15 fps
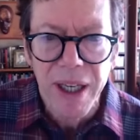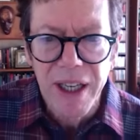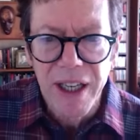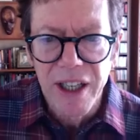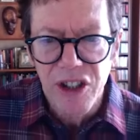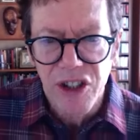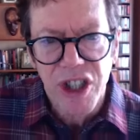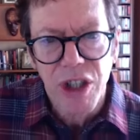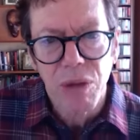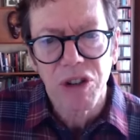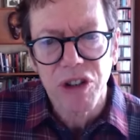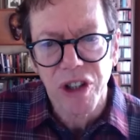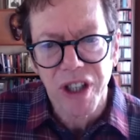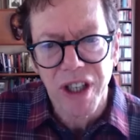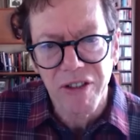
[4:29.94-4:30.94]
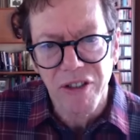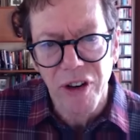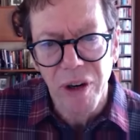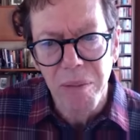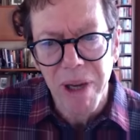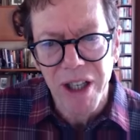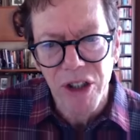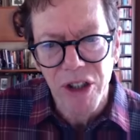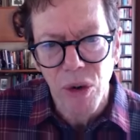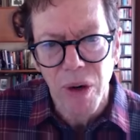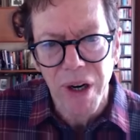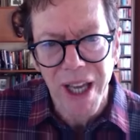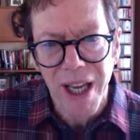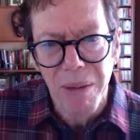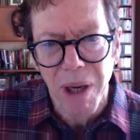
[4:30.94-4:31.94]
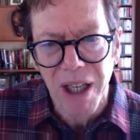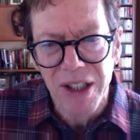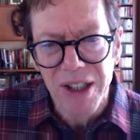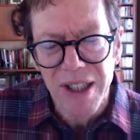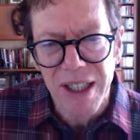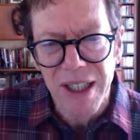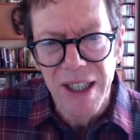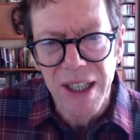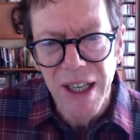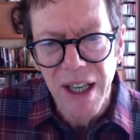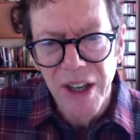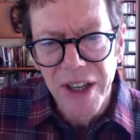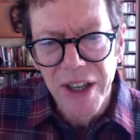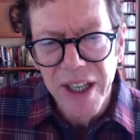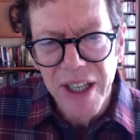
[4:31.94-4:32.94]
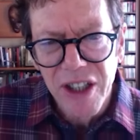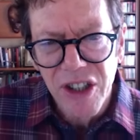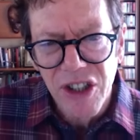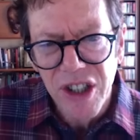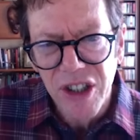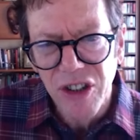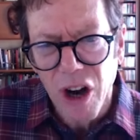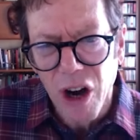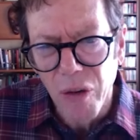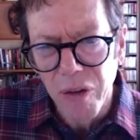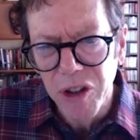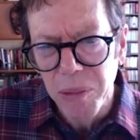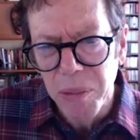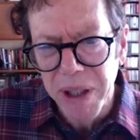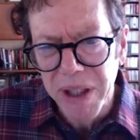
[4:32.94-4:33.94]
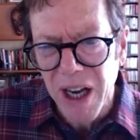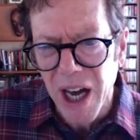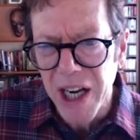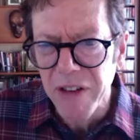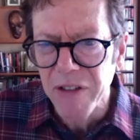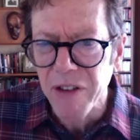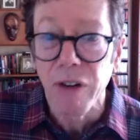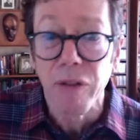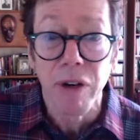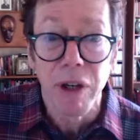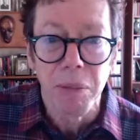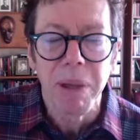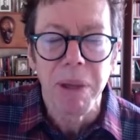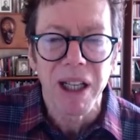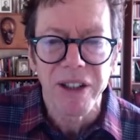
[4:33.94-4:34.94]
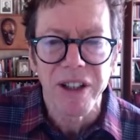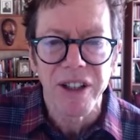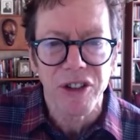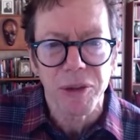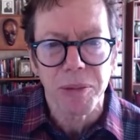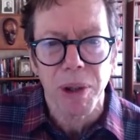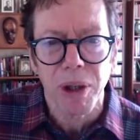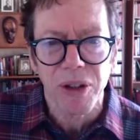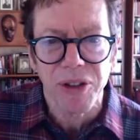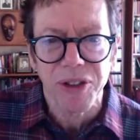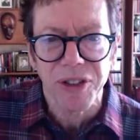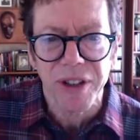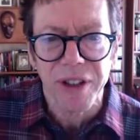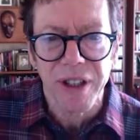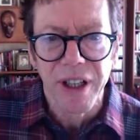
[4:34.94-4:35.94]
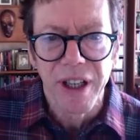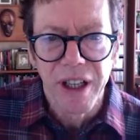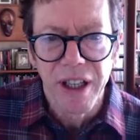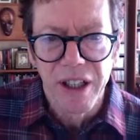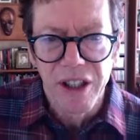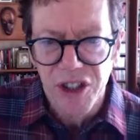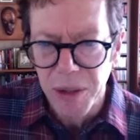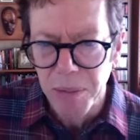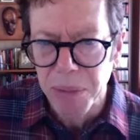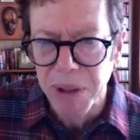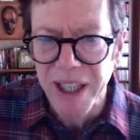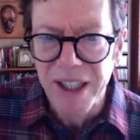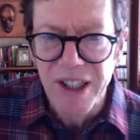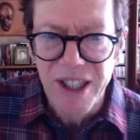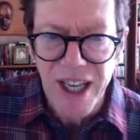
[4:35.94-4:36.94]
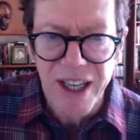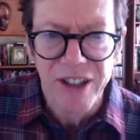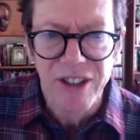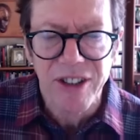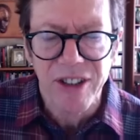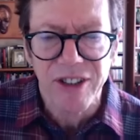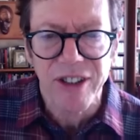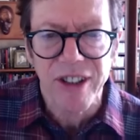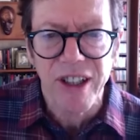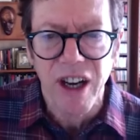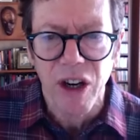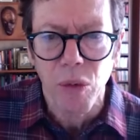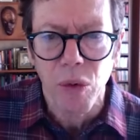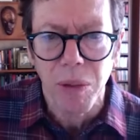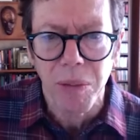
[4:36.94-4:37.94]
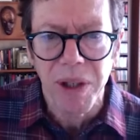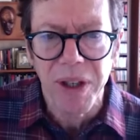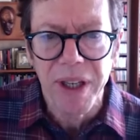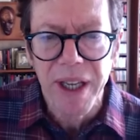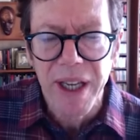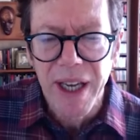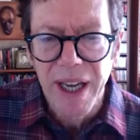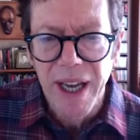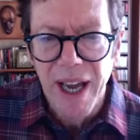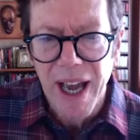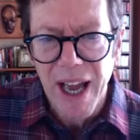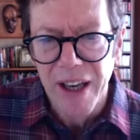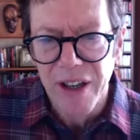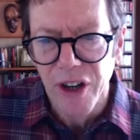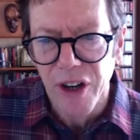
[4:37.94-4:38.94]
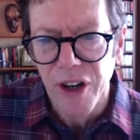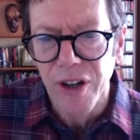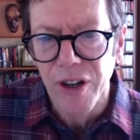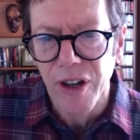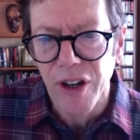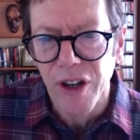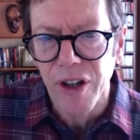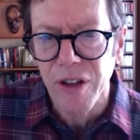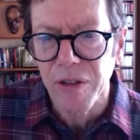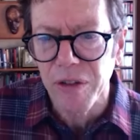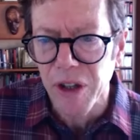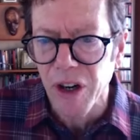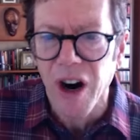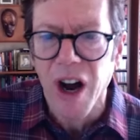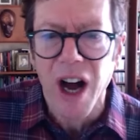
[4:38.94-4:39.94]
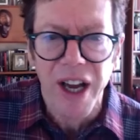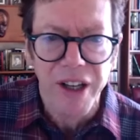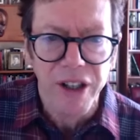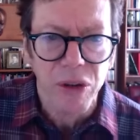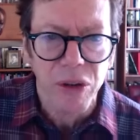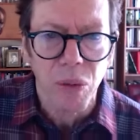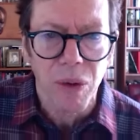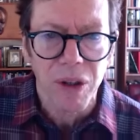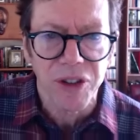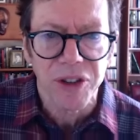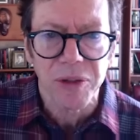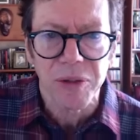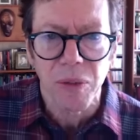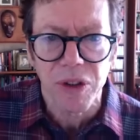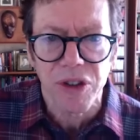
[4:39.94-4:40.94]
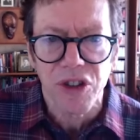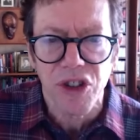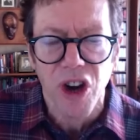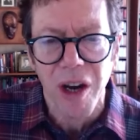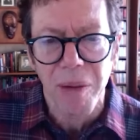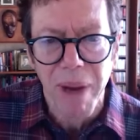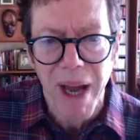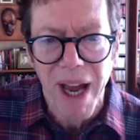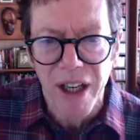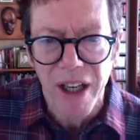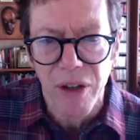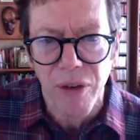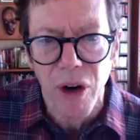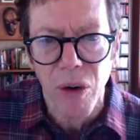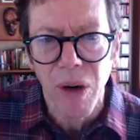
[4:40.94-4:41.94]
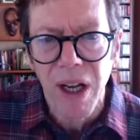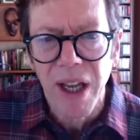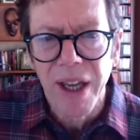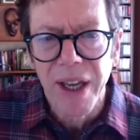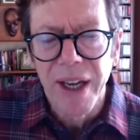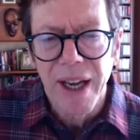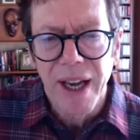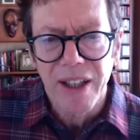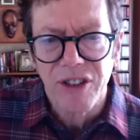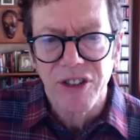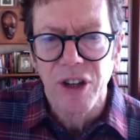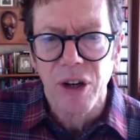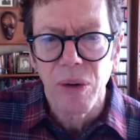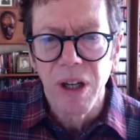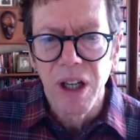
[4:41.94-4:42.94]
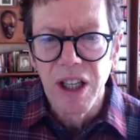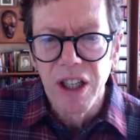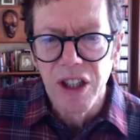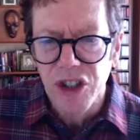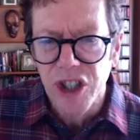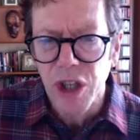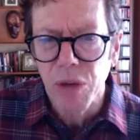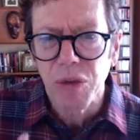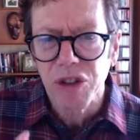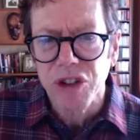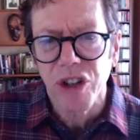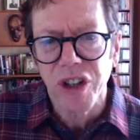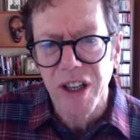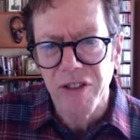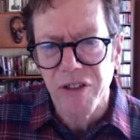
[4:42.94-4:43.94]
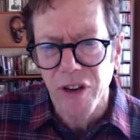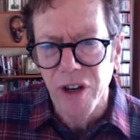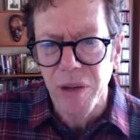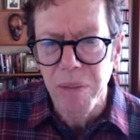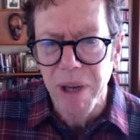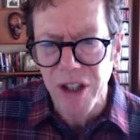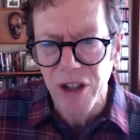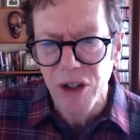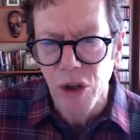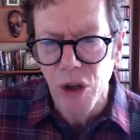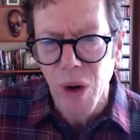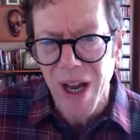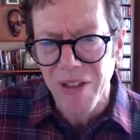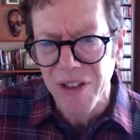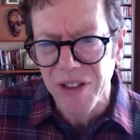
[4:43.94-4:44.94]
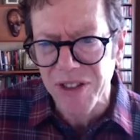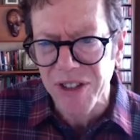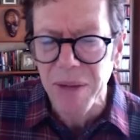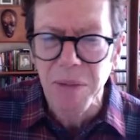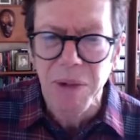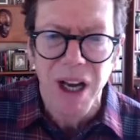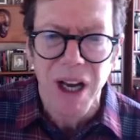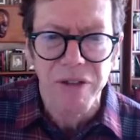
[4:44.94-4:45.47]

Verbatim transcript: She was looking for a mentor at MIT she's always been kind of a rebellious person. She played tennis as a young woman, and her her her idol was was John McEnroe, and so she was looking for a mentor who had the same kind of